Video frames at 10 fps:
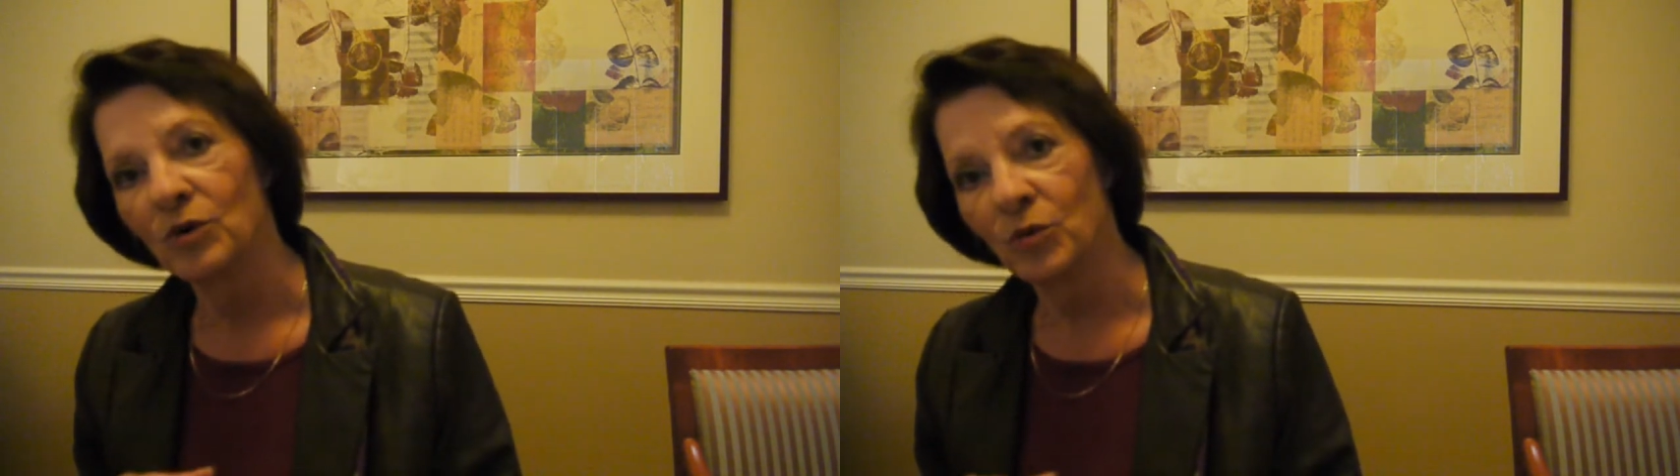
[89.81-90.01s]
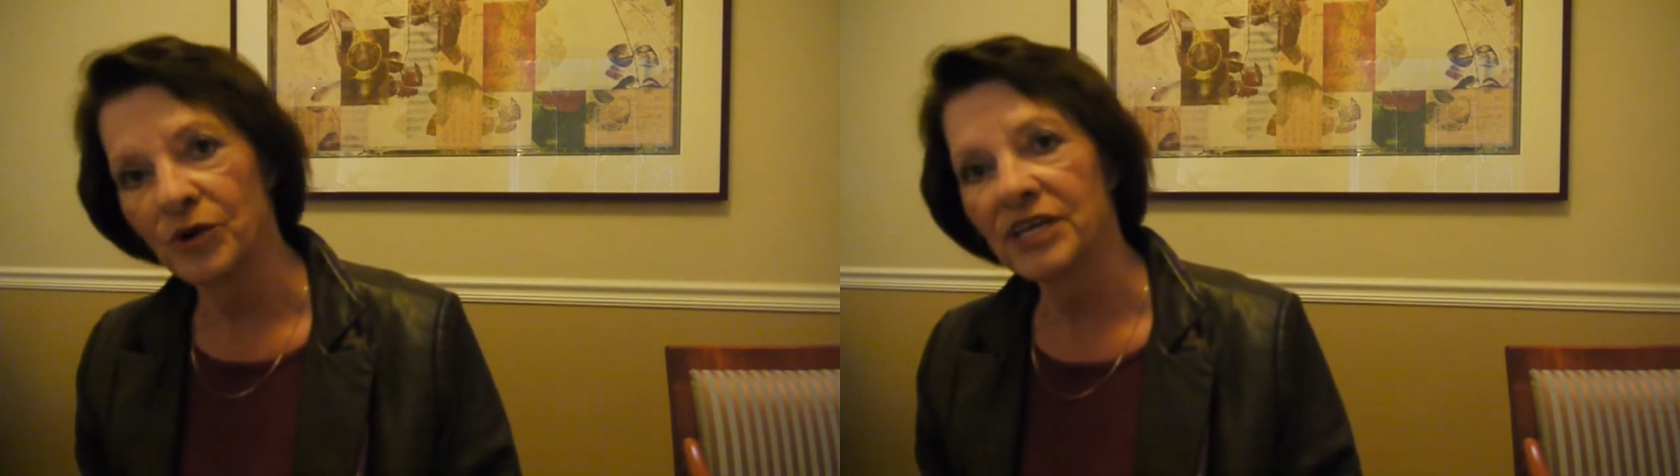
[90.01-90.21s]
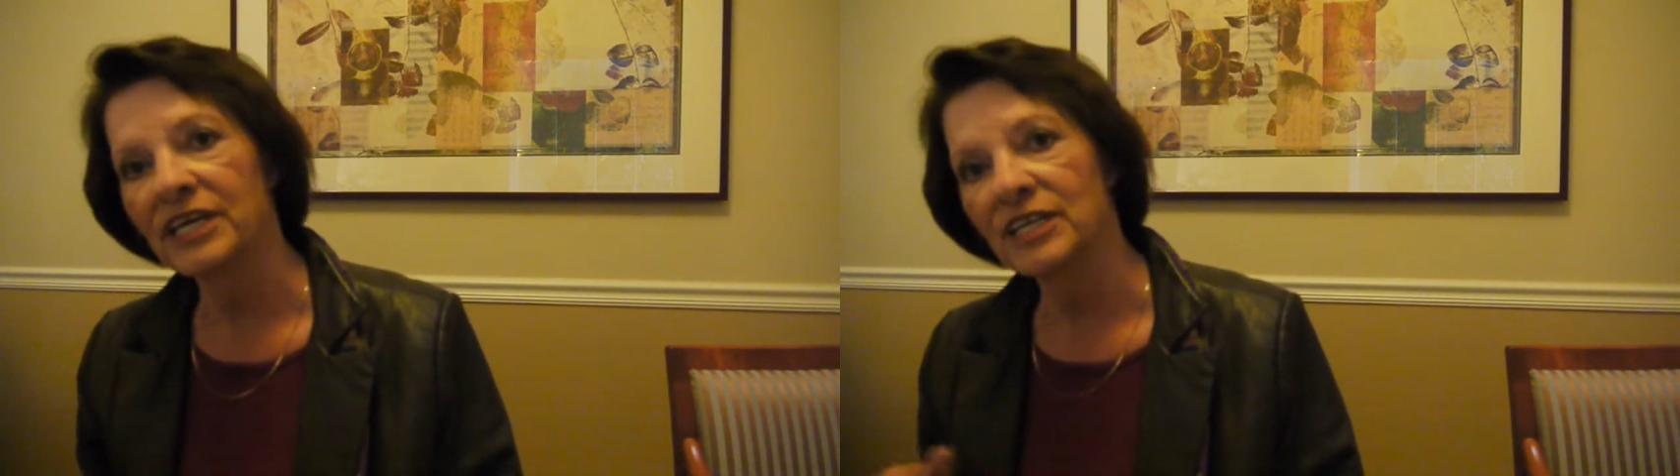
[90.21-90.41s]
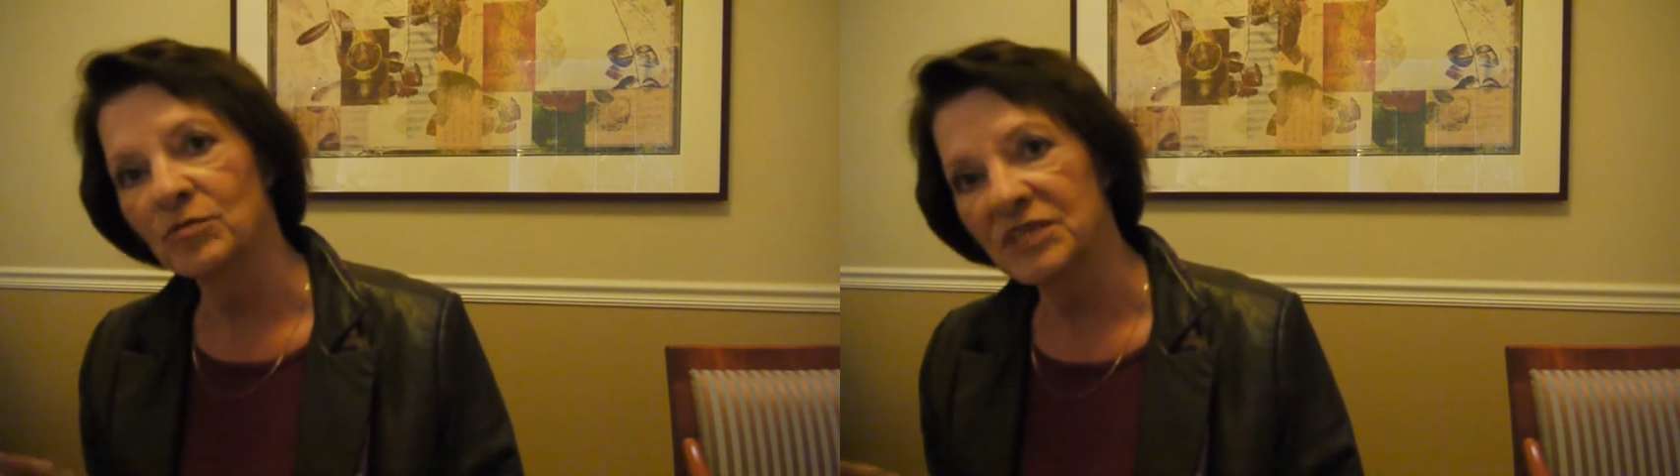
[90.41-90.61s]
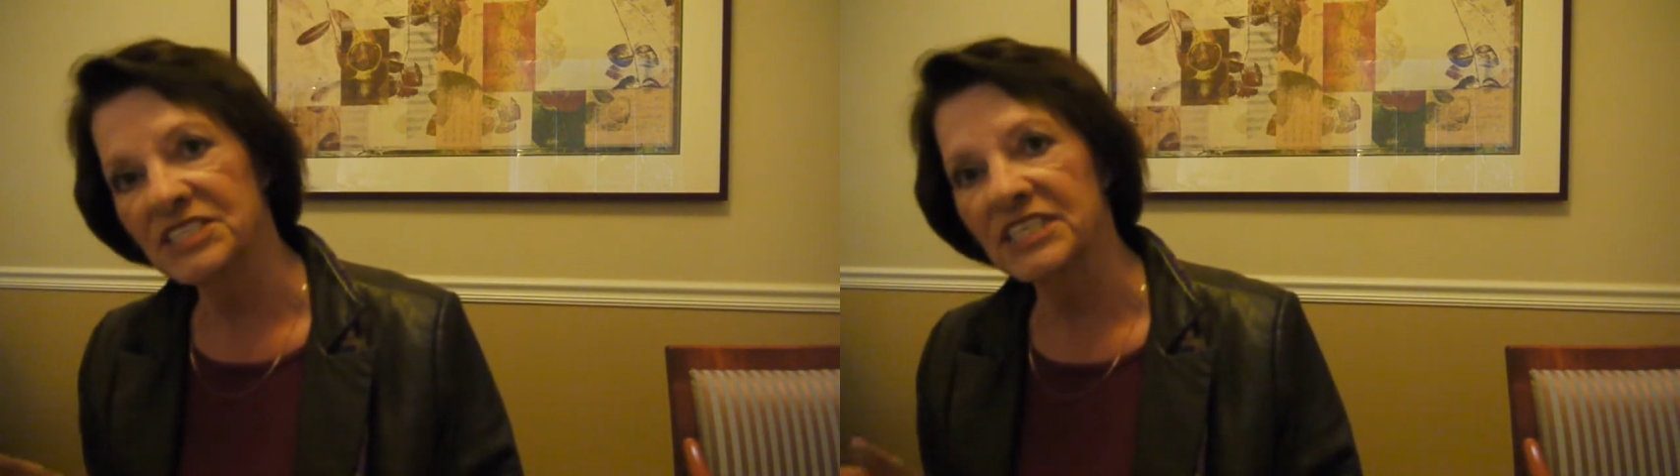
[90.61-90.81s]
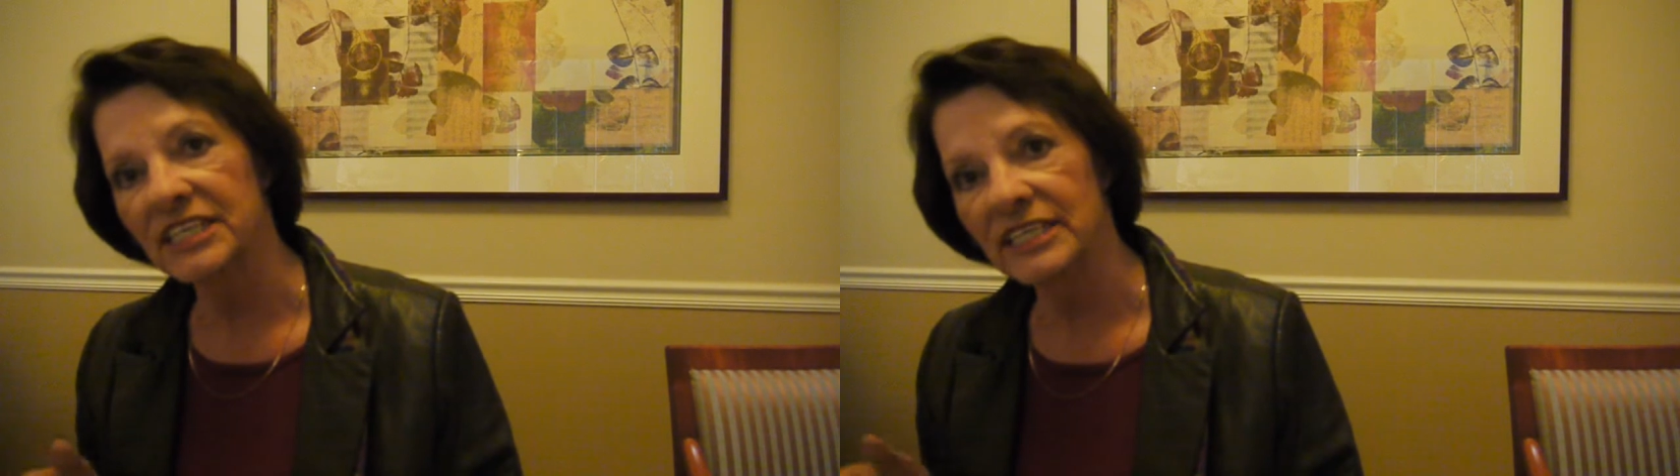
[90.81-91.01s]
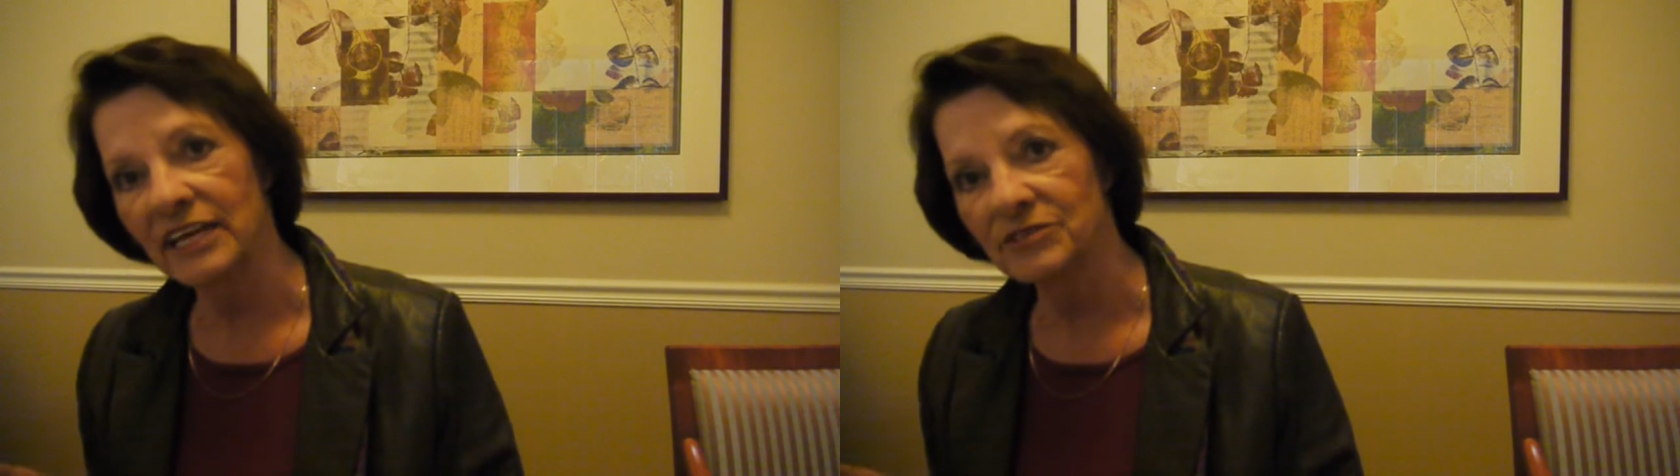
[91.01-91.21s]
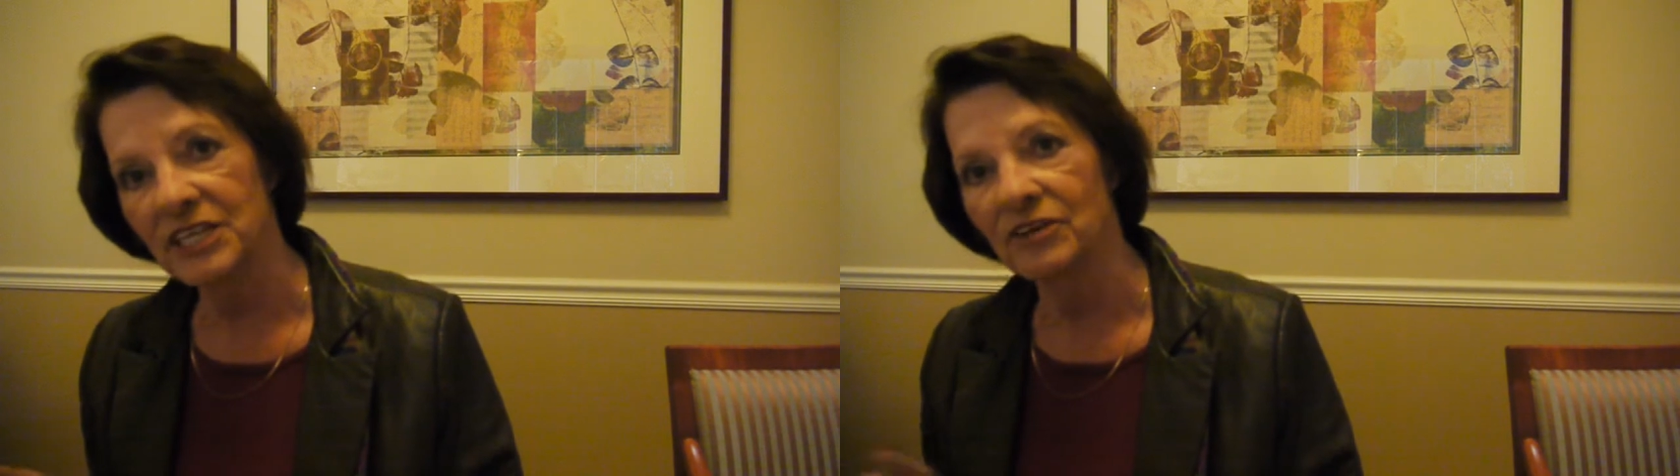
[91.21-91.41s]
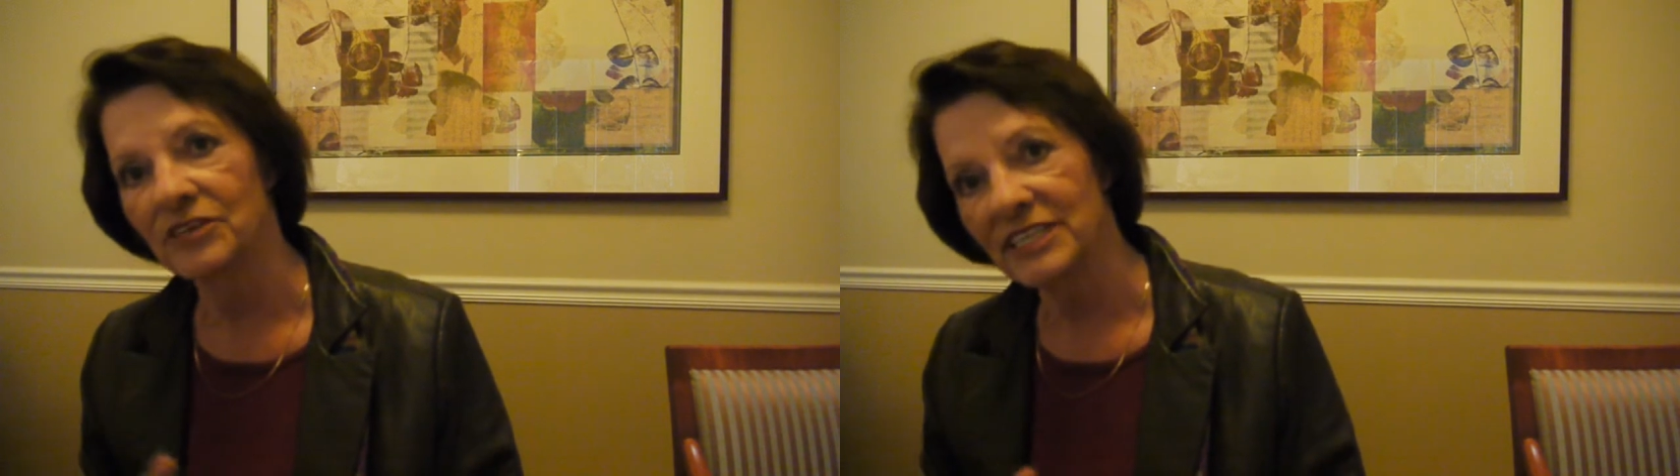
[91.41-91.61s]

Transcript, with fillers: working in the big city downtown